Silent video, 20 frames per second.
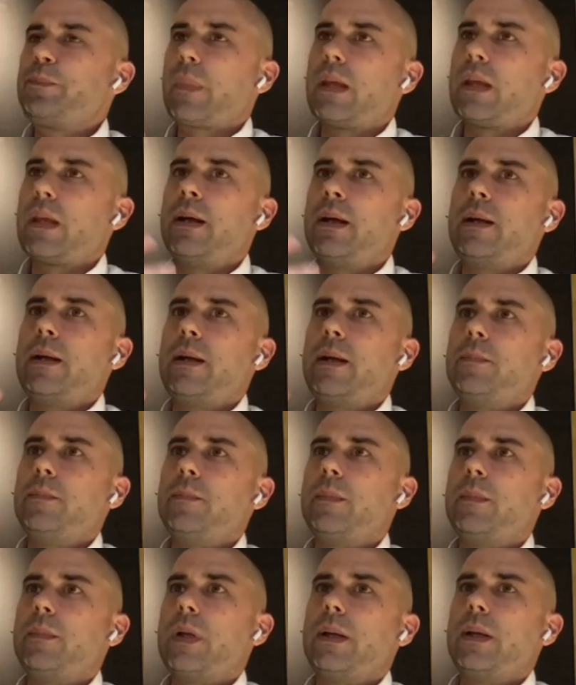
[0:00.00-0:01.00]

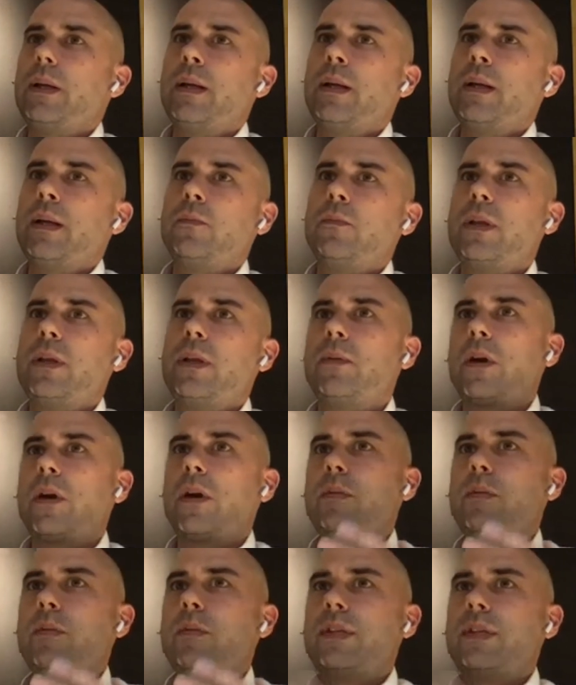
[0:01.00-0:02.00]
and we are
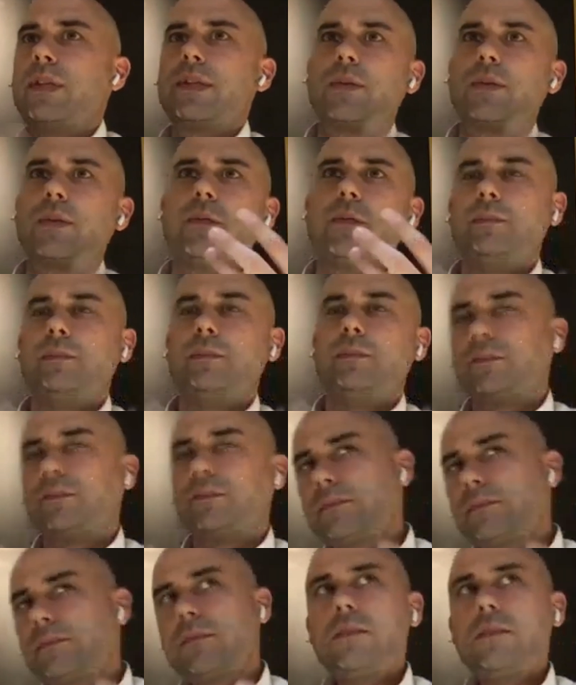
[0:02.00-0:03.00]
able to sort of
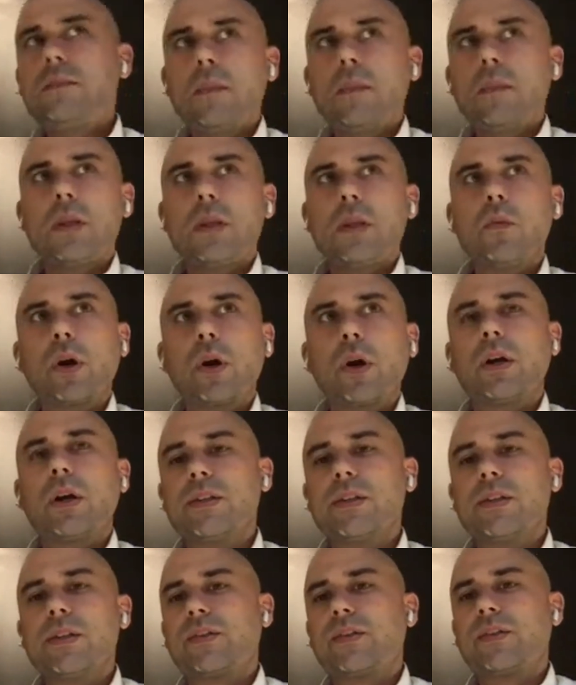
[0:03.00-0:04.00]
work
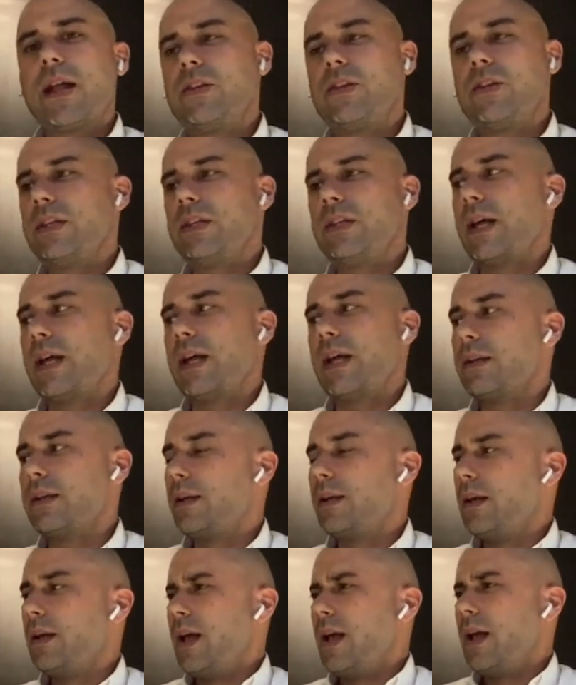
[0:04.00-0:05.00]
on strategy that
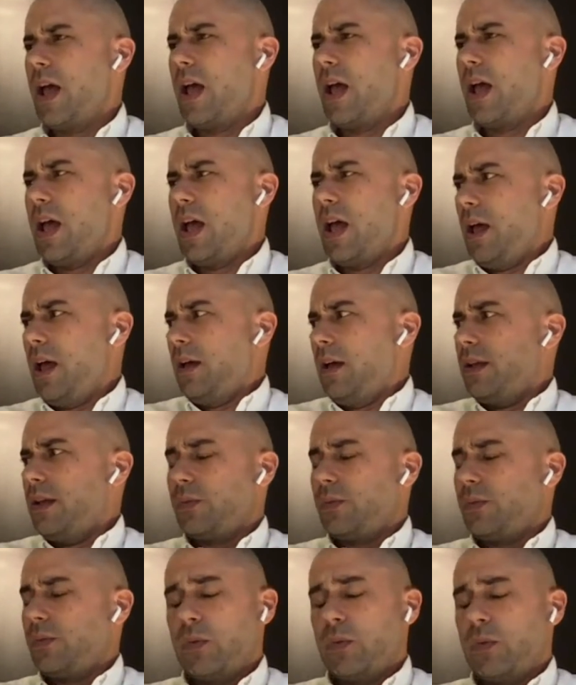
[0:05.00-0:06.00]

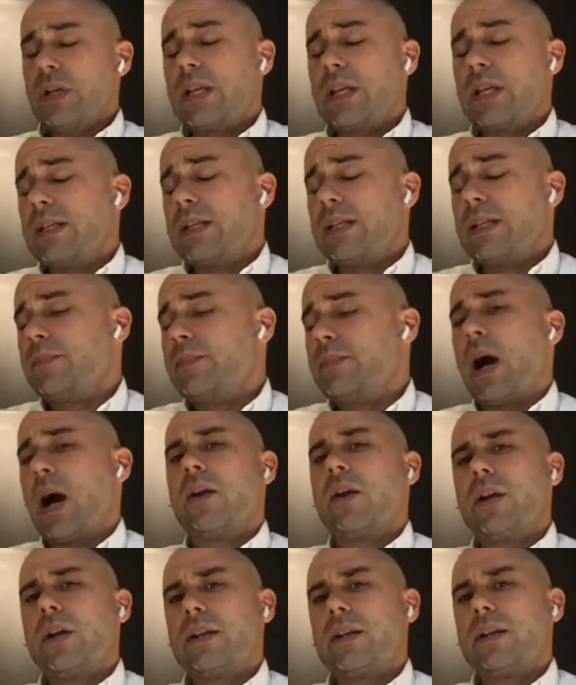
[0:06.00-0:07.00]
is really
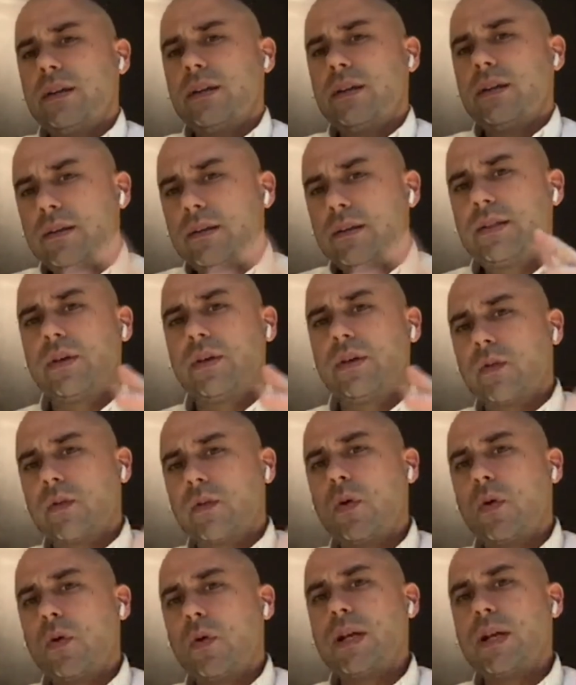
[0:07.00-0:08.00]
inspiring to
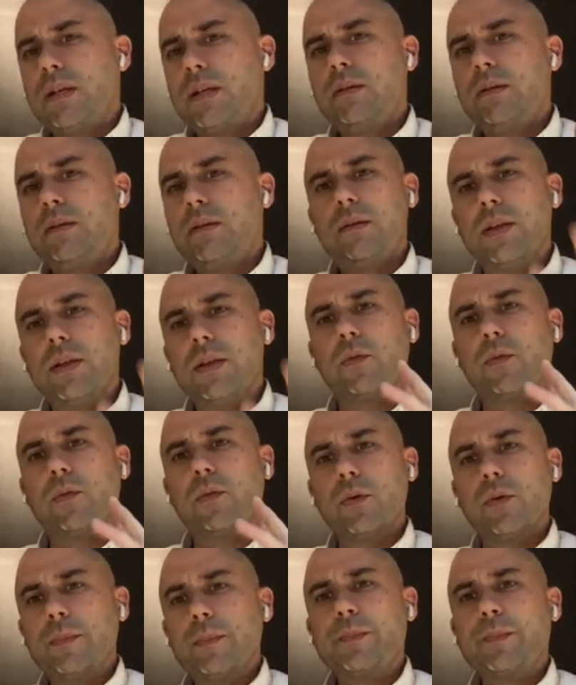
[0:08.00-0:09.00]
everyone in the
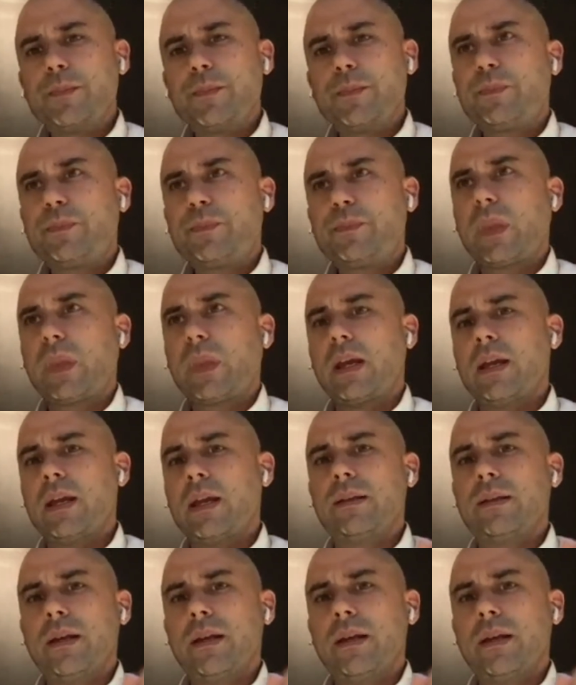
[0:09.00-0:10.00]
room,
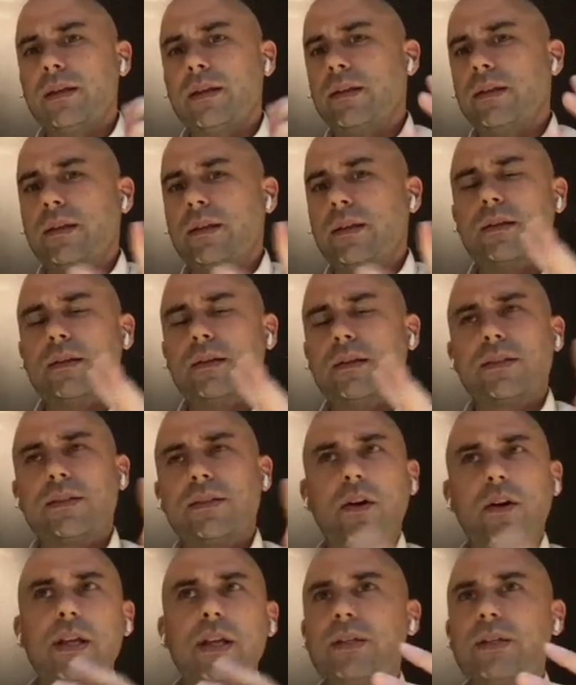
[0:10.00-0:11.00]
and
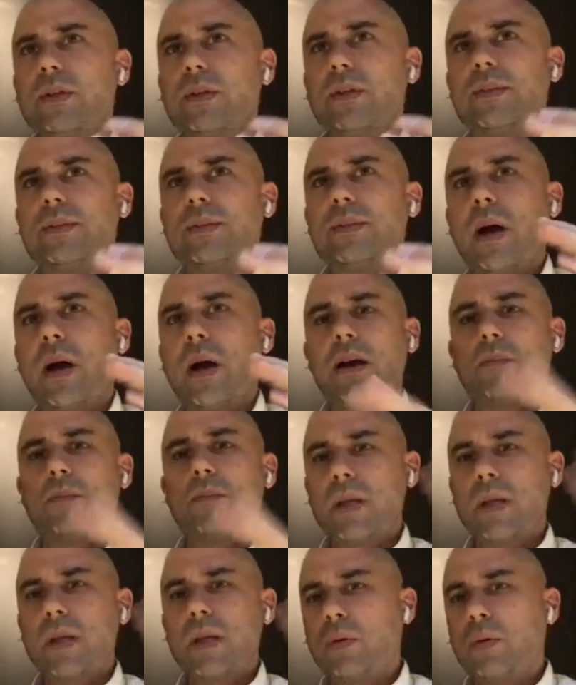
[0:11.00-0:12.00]
starting to inspire
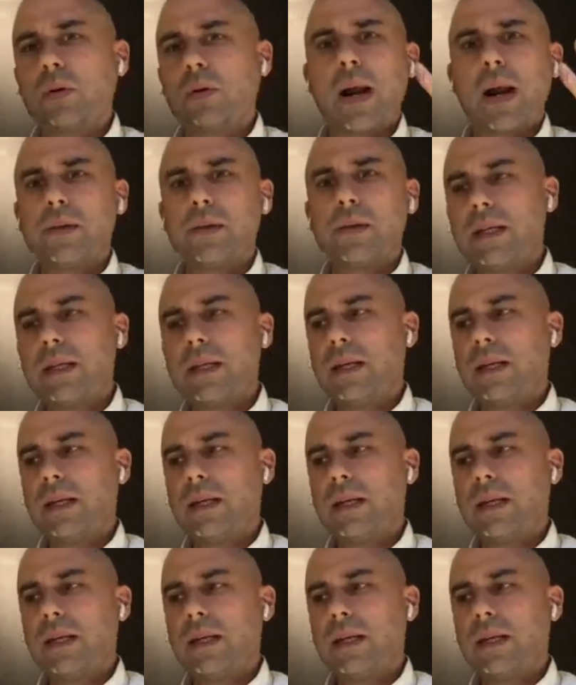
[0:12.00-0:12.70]
people around it,